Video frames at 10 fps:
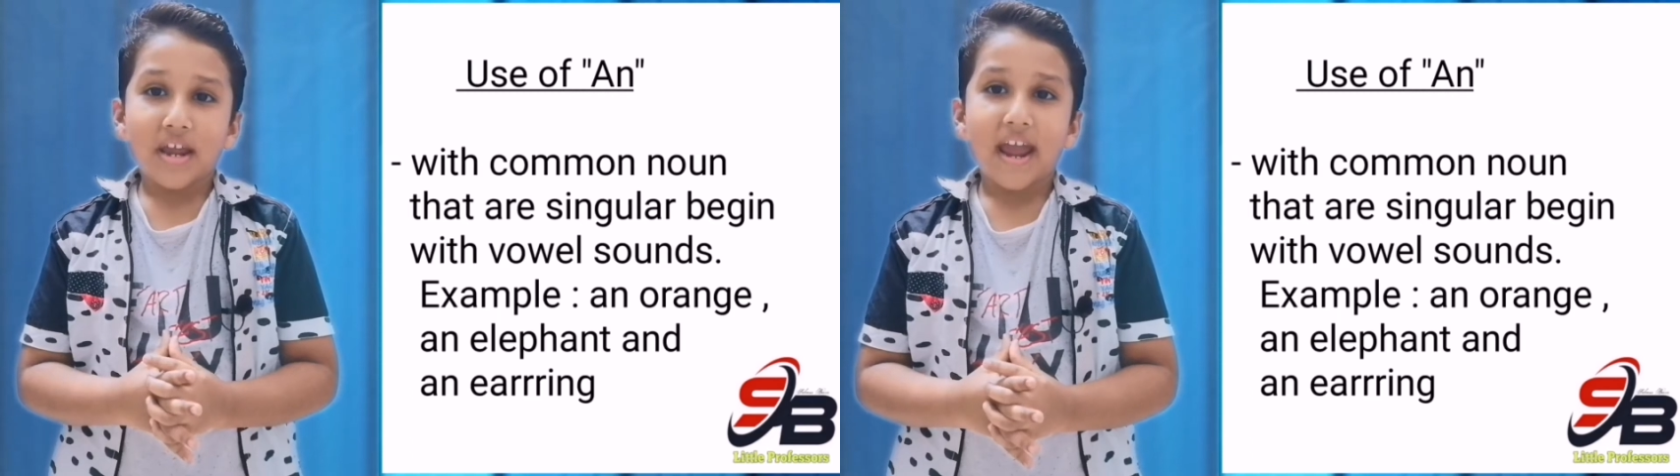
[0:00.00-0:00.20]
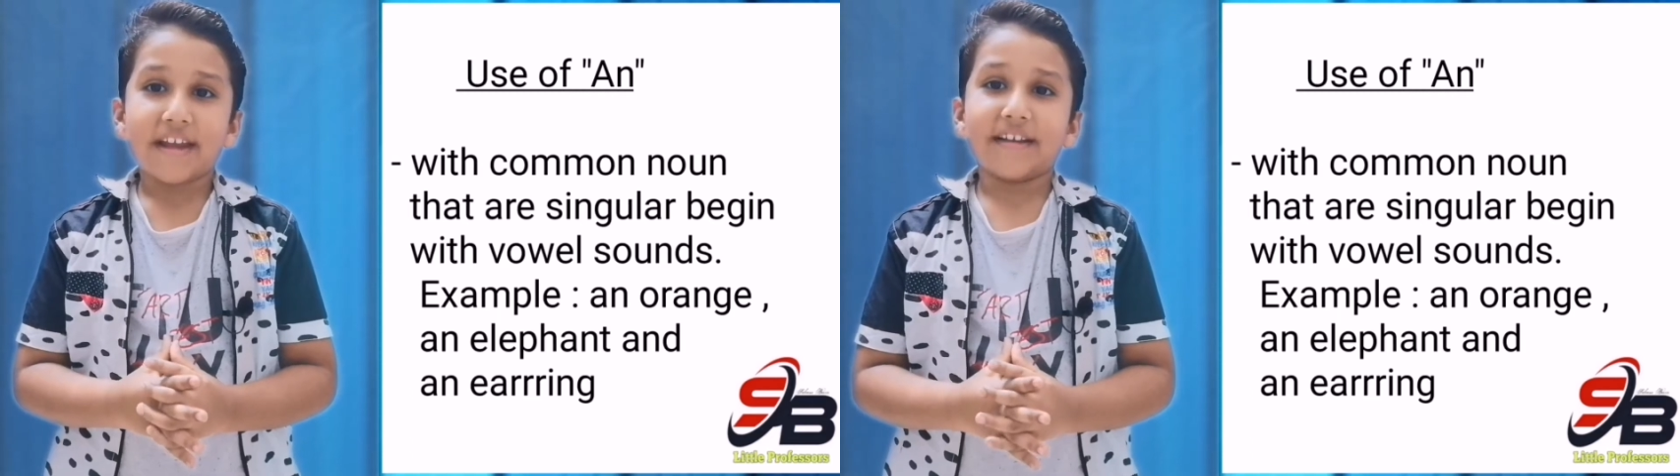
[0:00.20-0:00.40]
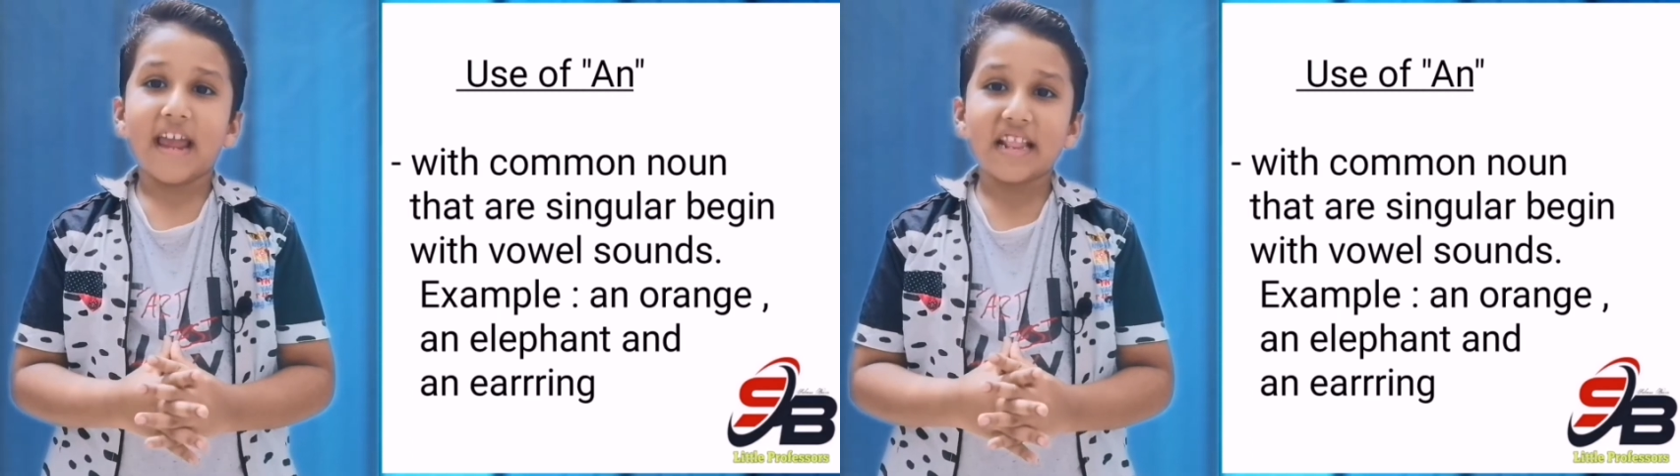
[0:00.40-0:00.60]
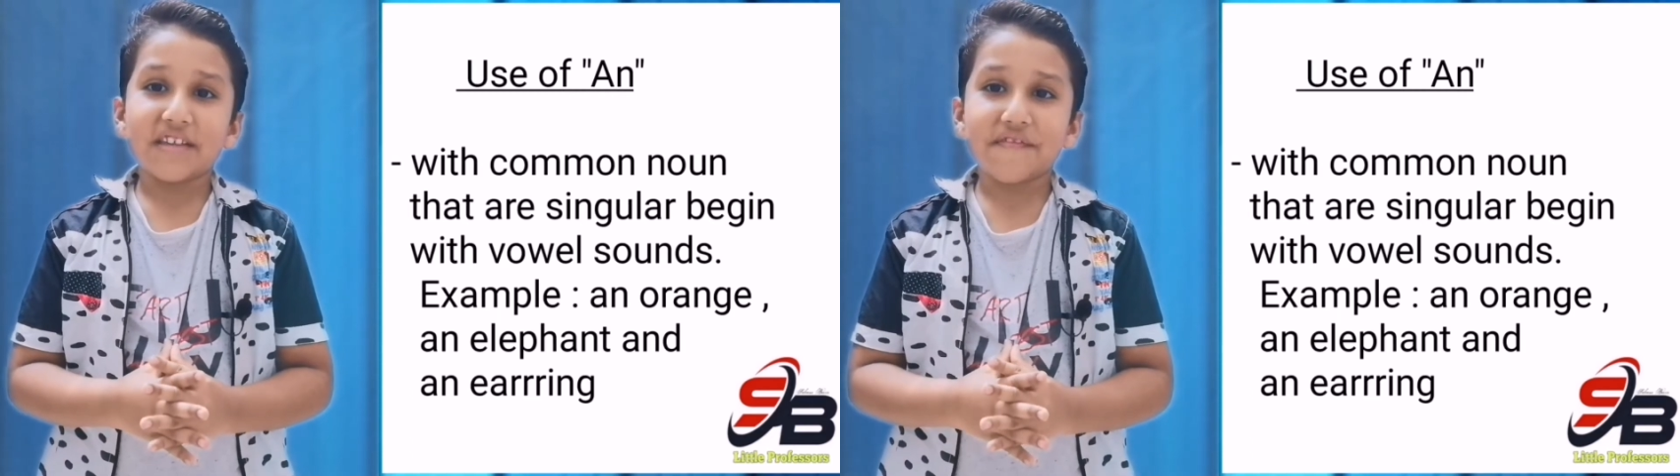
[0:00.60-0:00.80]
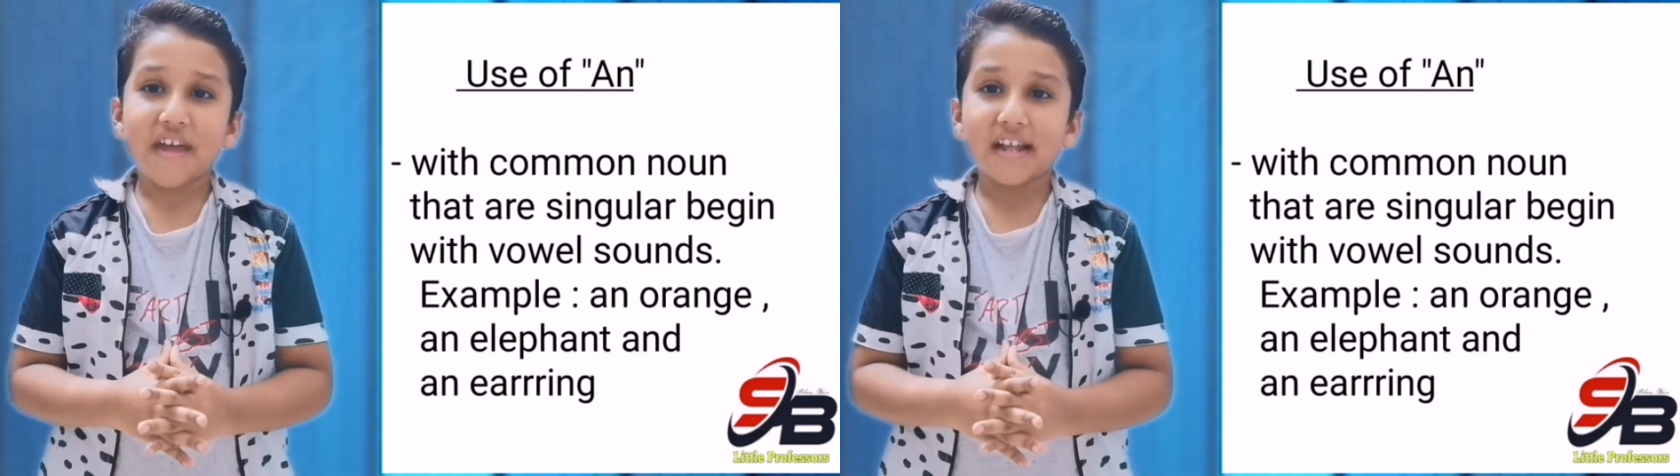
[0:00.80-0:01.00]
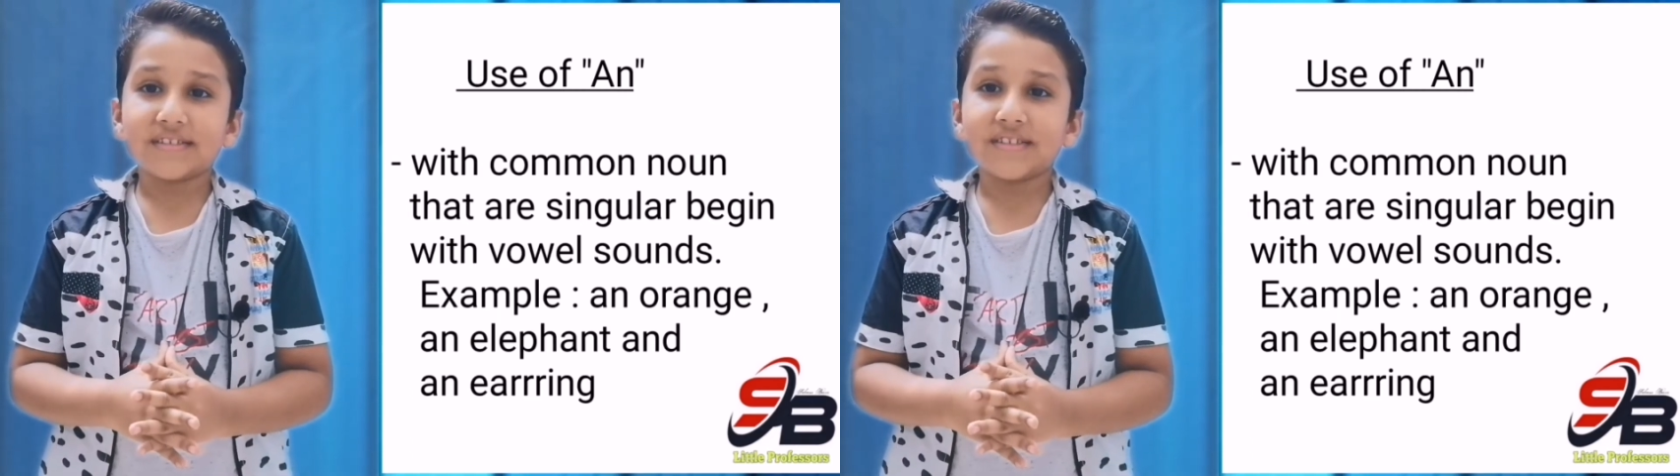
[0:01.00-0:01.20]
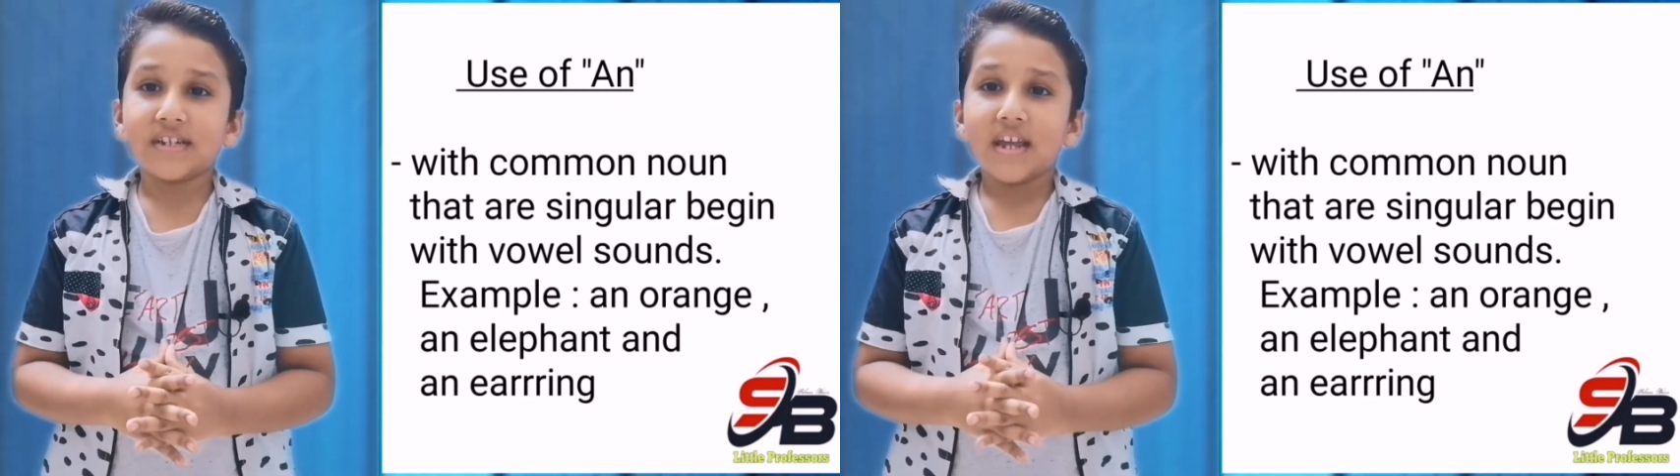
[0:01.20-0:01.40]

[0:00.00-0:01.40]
an elephant,